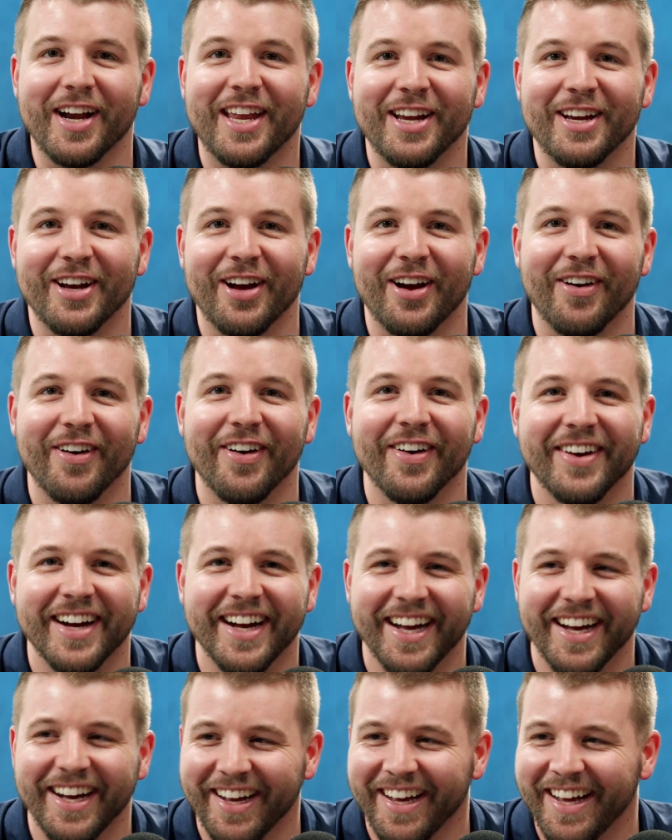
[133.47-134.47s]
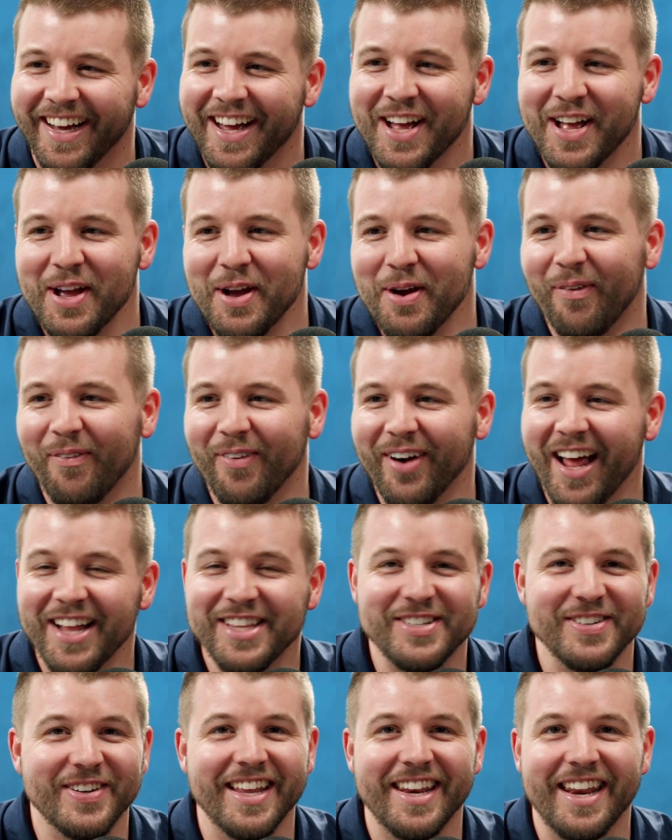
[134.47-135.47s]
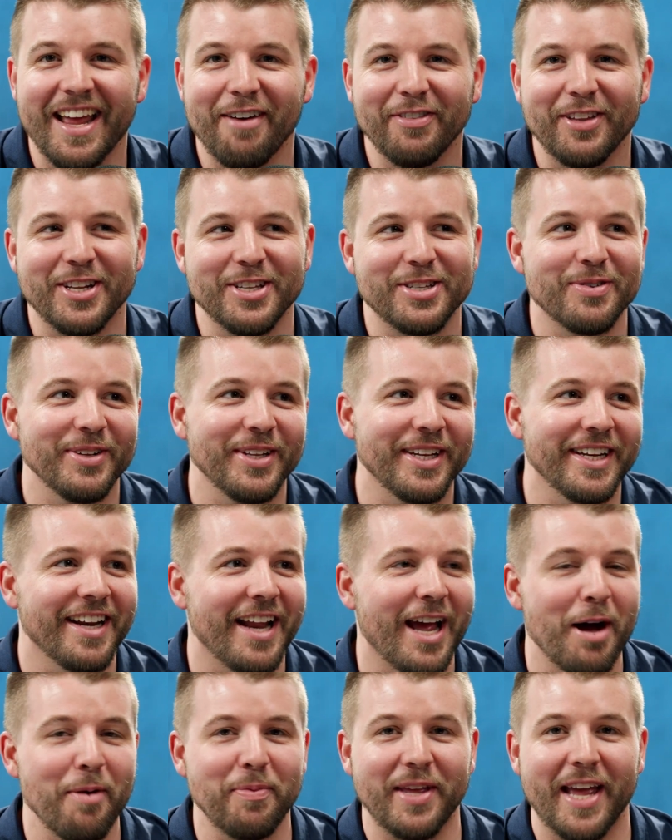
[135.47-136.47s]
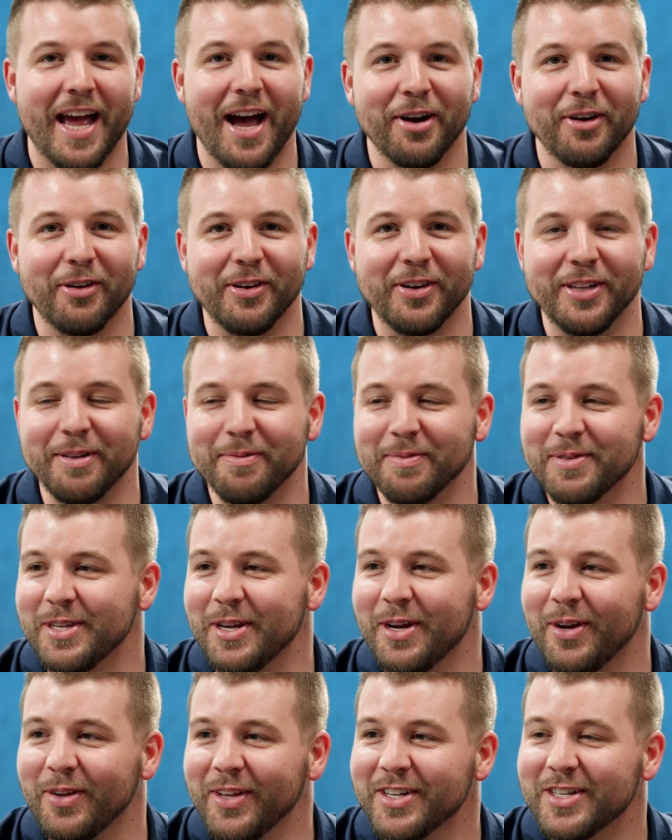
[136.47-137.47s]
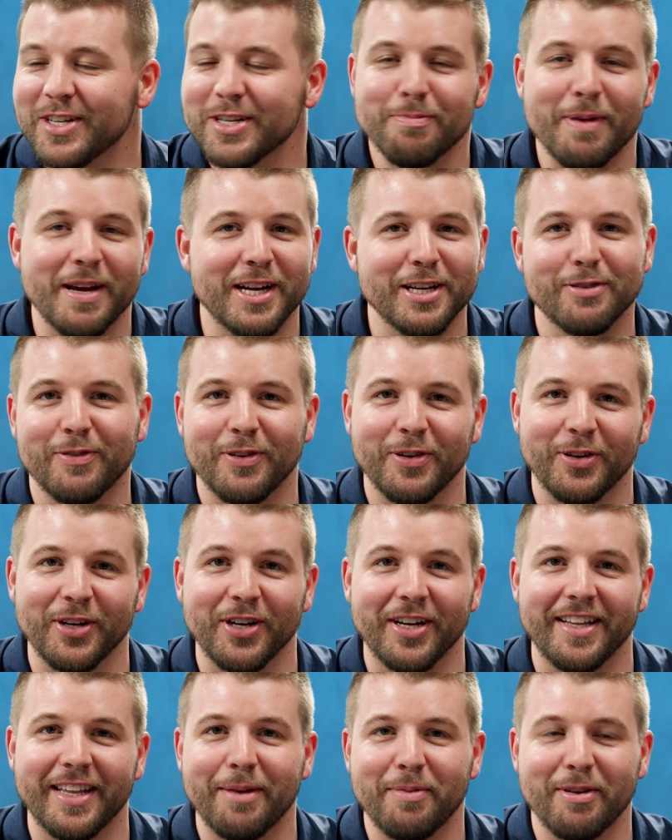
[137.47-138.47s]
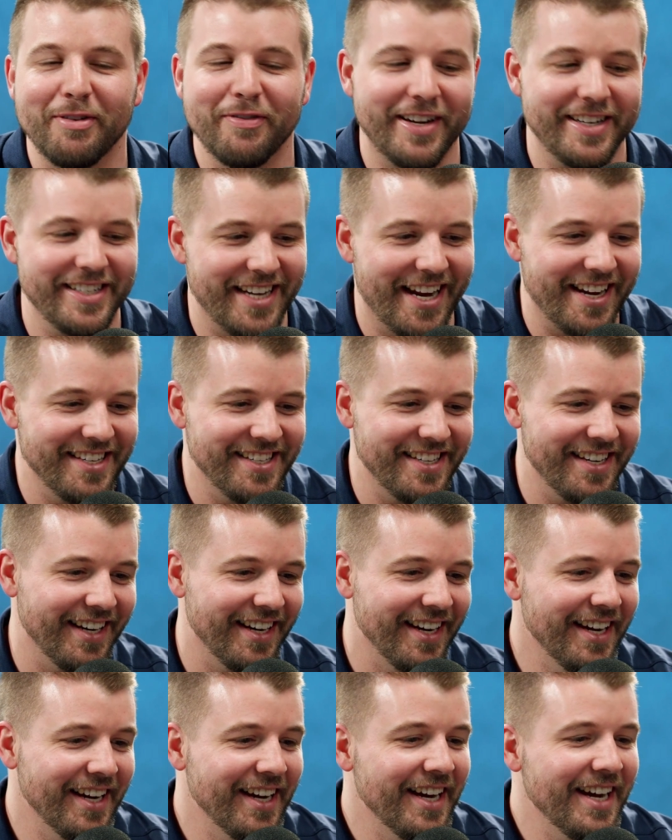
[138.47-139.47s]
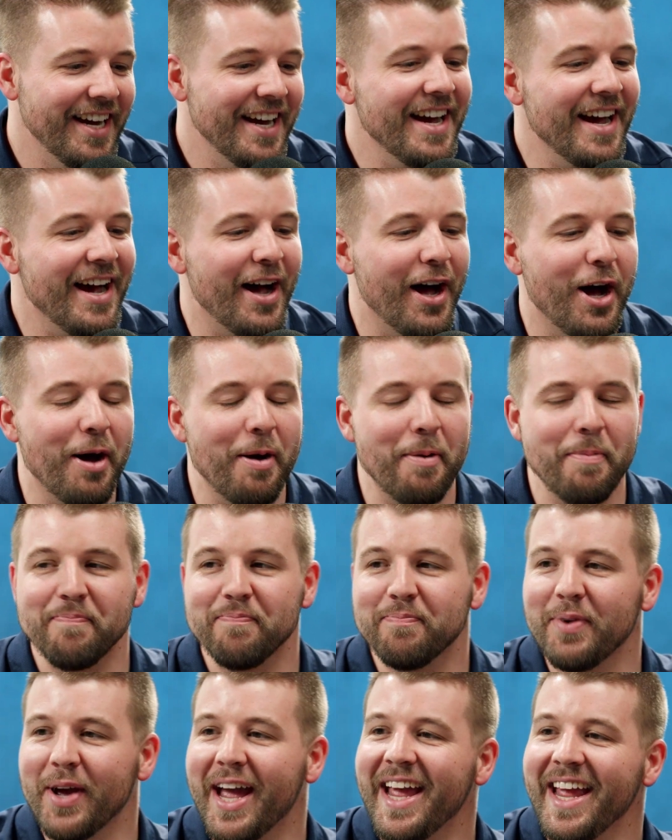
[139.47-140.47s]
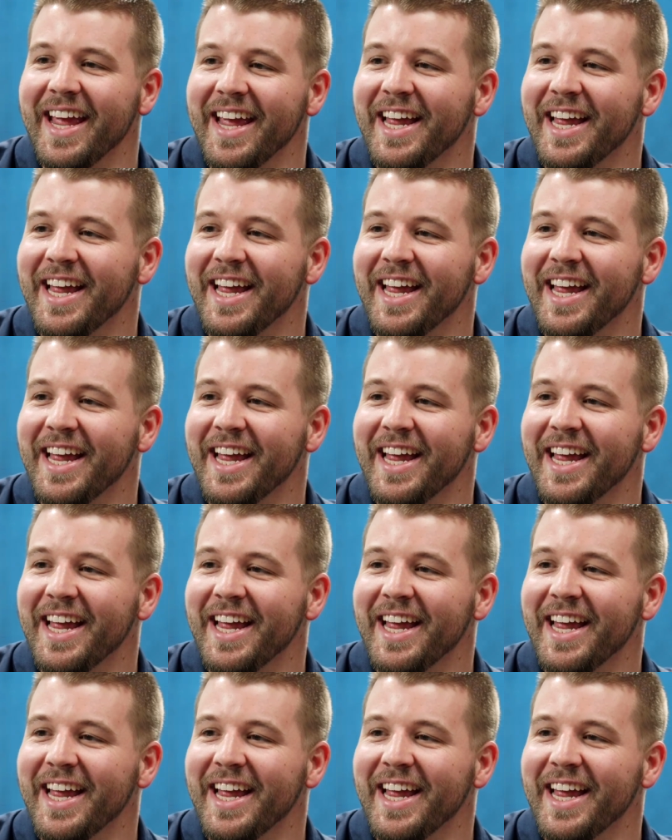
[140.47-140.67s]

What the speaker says: our ego. We're not doing enough that it's really going to help the algorithm, so let's just make us feel good. That'd be fantastic. But